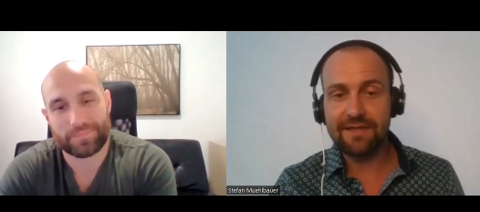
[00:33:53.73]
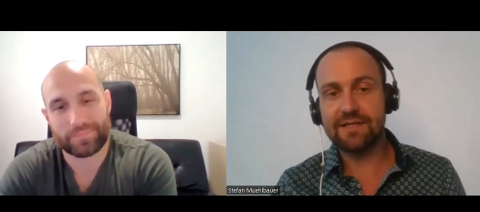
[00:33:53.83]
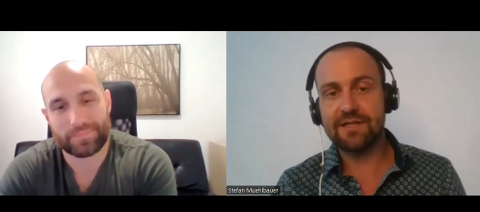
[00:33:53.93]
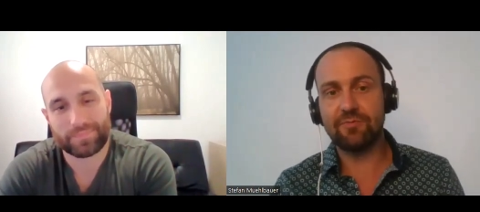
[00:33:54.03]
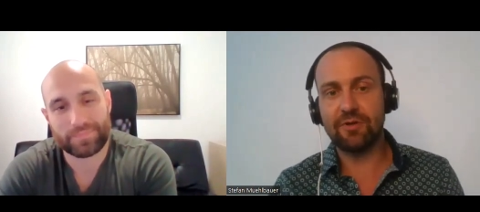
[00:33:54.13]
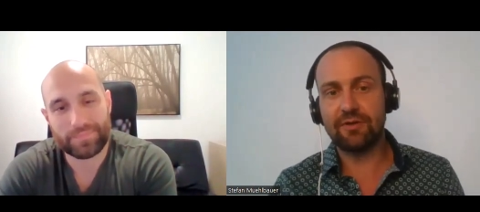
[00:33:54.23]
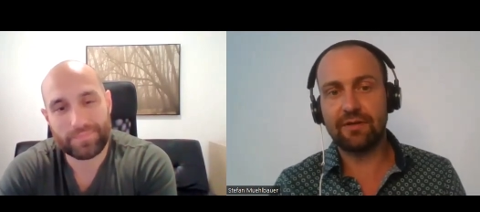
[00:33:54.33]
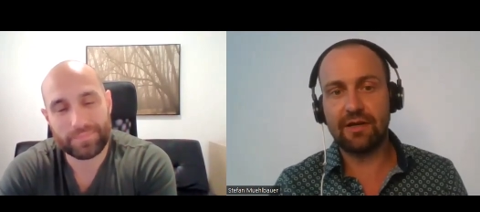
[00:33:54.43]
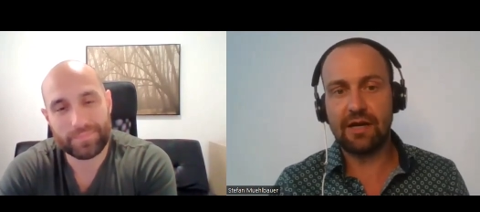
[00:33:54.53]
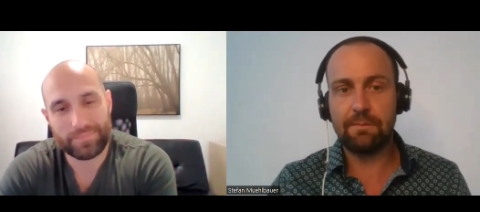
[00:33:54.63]
Speaker 1: This is what
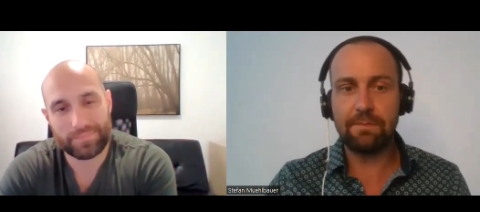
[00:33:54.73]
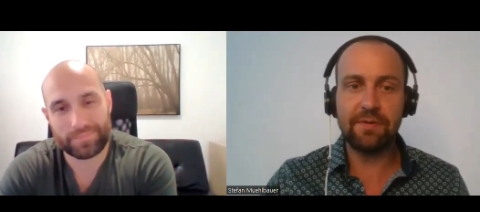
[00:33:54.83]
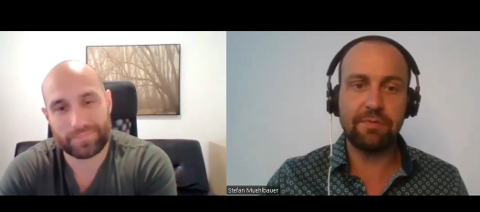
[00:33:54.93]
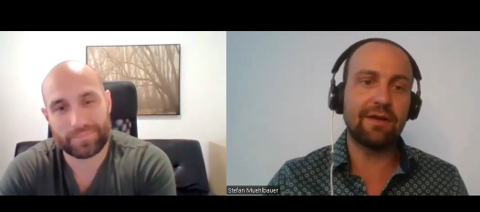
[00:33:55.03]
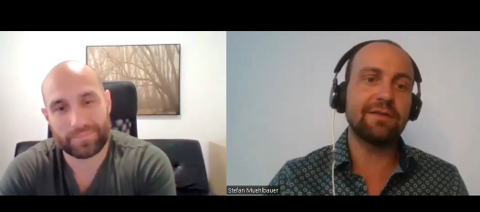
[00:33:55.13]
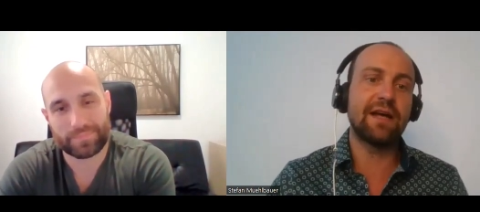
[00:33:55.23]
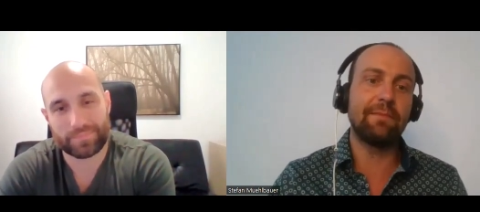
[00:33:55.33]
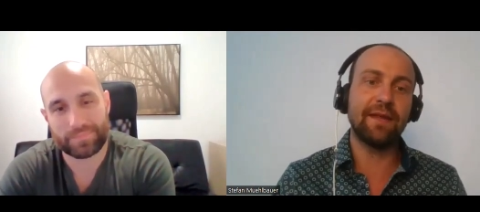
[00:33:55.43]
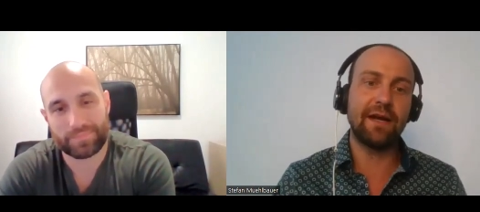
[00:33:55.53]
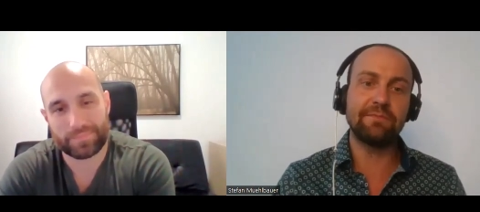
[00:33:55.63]
uh, people are
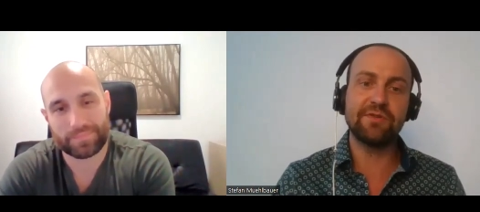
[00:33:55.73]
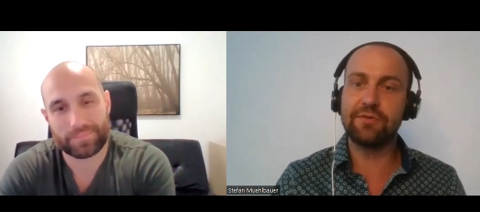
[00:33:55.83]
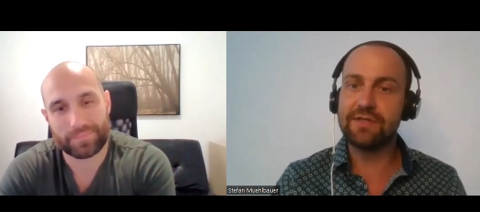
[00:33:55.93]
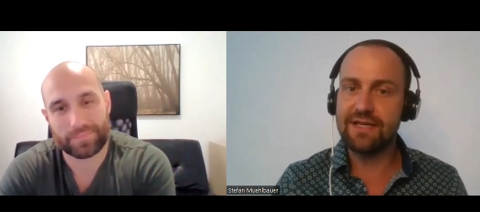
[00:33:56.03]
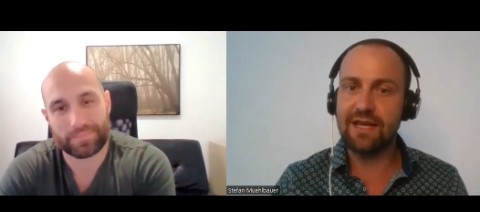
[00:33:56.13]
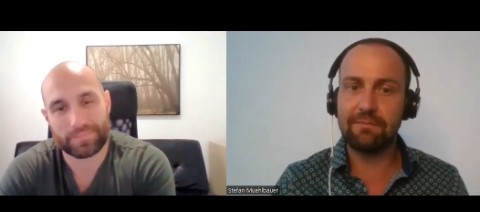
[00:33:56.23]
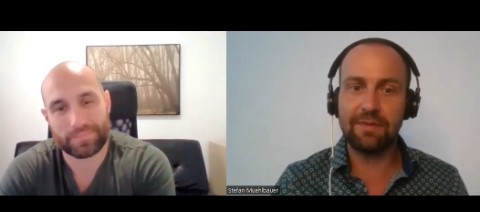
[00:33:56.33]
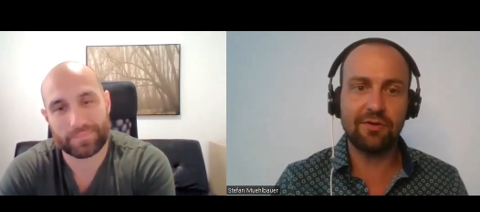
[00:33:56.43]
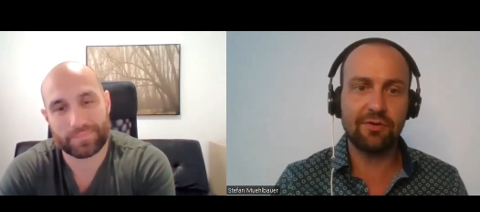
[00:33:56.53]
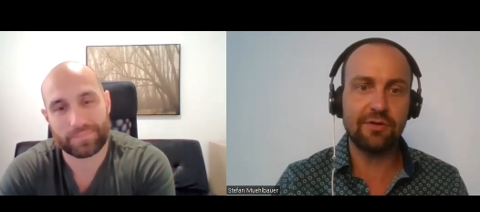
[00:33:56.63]
sometimes not seeing
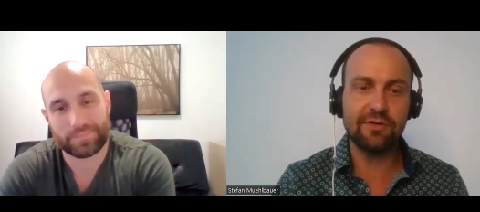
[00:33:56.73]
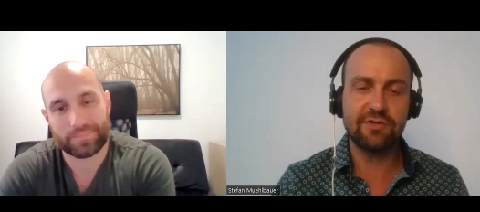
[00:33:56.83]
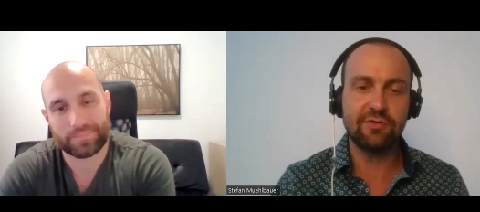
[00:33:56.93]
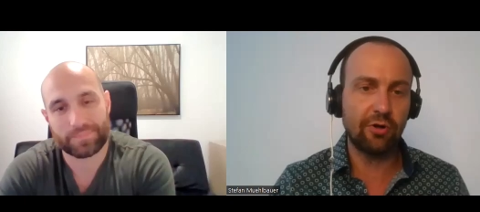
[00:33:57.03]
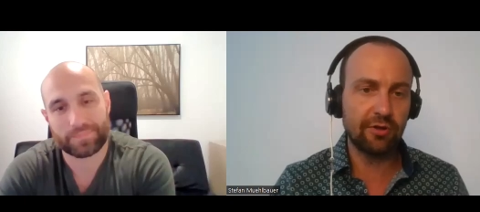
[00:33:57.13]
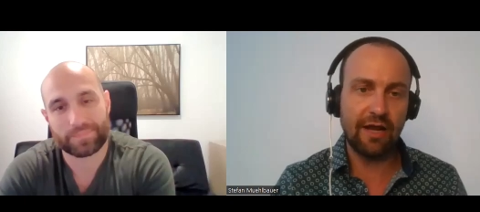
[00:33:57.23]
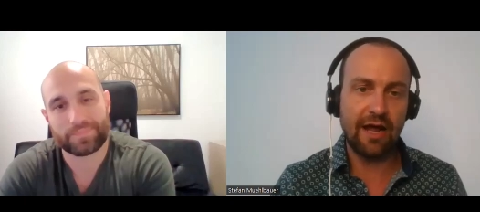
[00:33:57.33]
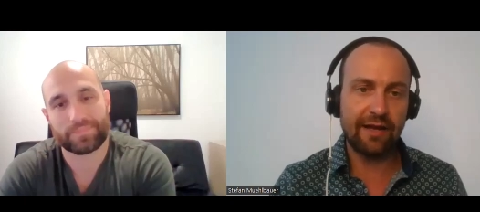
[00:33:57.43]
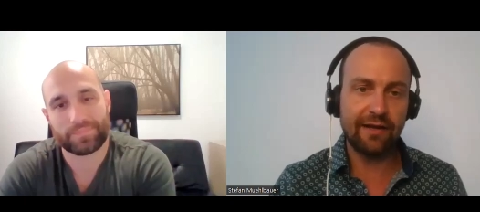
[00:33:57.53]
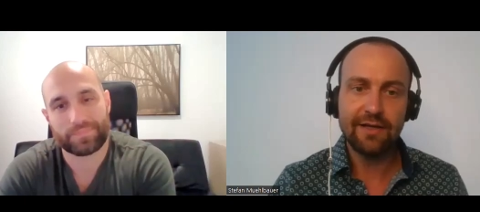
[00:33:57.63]
because
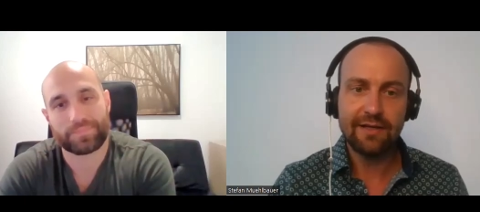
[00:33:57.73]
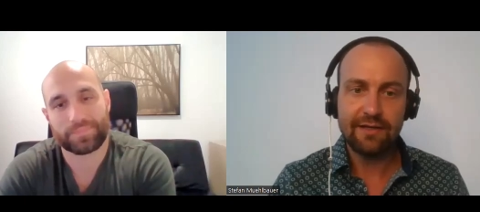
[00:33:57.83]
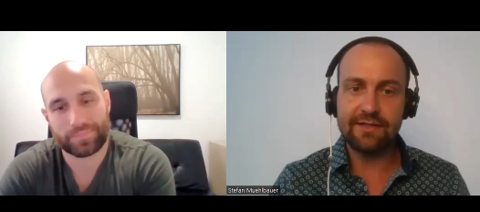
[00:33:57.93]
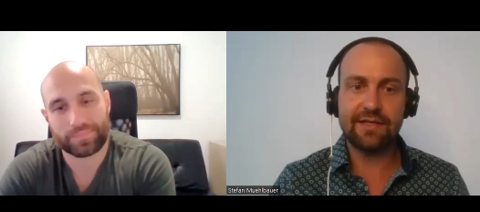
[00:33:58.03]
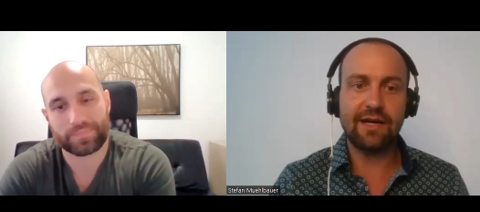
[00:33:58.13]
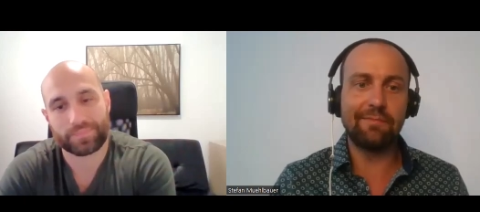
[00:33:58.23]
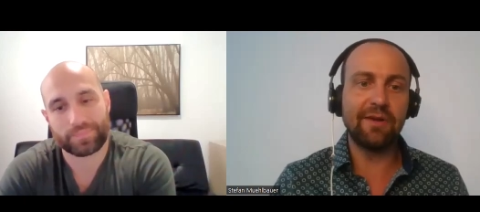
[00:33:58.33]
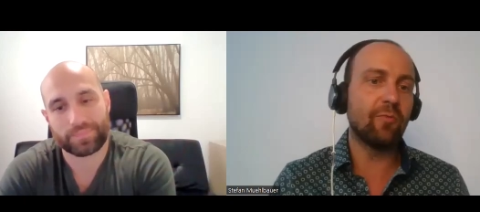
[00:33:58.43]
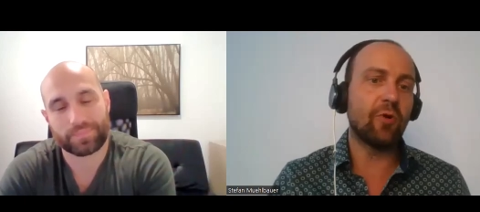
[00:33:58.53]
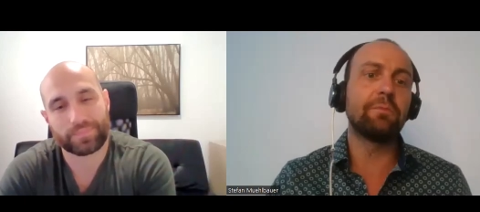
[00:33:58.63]
online is
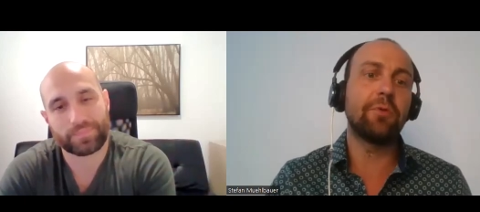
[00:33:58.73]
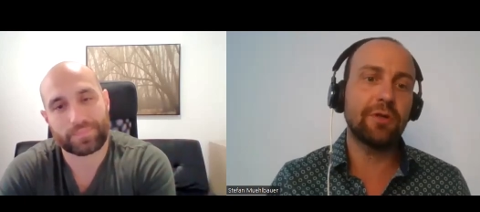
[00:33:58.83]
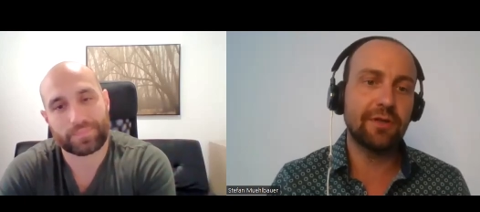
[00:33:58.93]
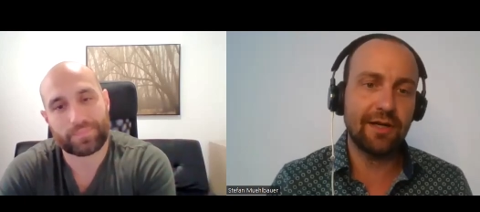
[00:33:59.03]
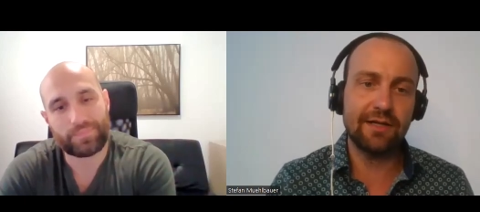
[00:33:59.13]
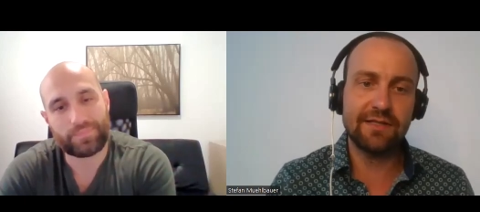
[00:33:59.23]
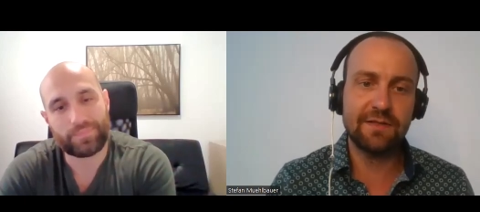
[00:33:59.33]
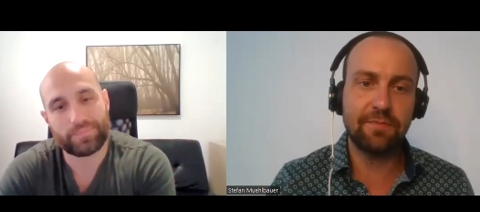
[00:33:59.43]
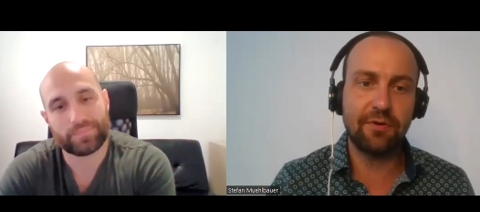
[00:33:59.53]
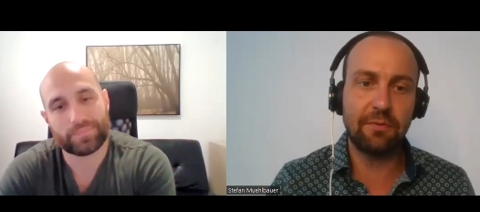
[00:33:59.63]
coming one podcast
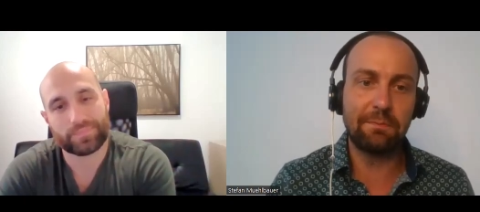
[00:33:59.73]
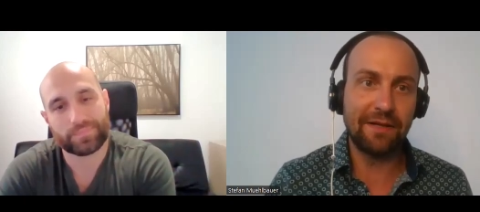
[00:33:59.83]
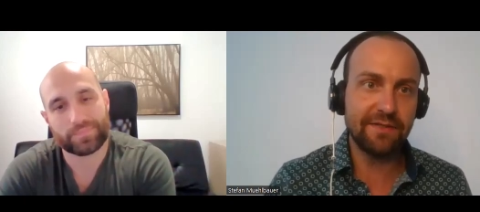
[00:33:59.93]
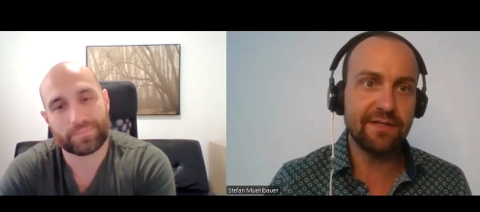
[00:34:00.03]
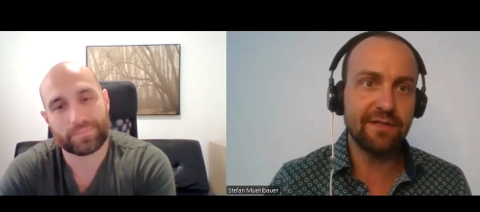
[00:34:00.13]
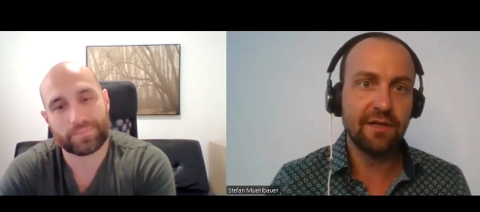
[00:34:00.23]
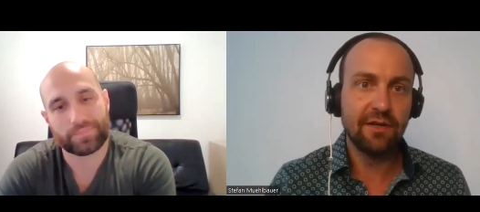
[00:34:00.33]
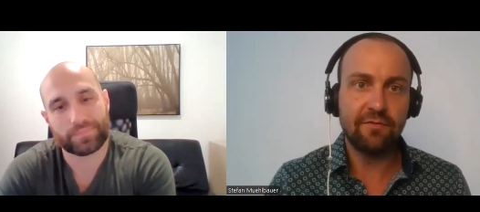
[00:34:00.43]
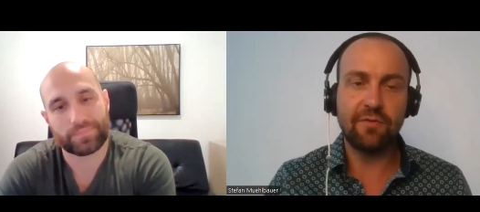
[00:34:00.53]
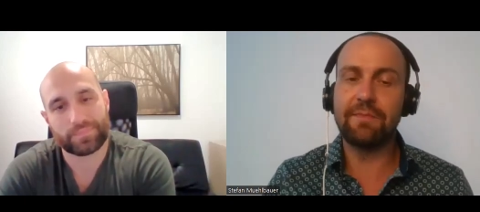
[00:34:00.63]
per month
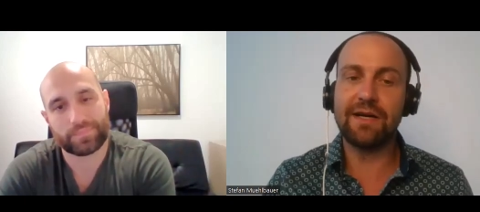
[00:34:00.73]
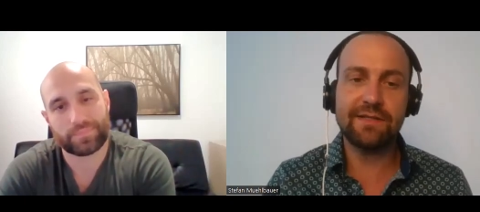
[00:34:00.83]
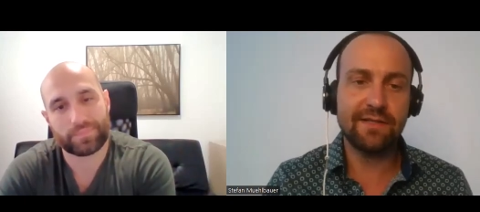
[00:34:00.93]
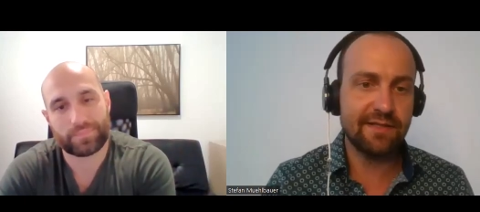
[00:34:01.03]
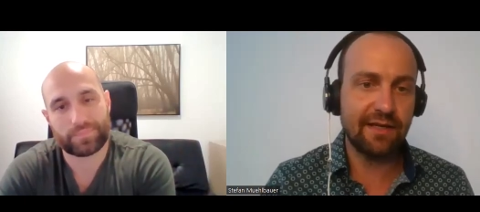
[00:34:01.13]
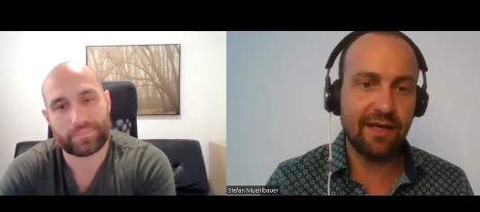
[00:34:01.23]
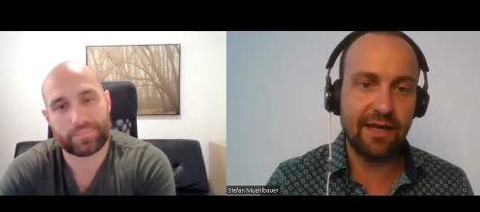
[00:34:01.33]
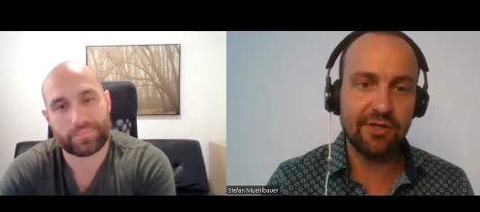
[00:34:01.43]
for masters in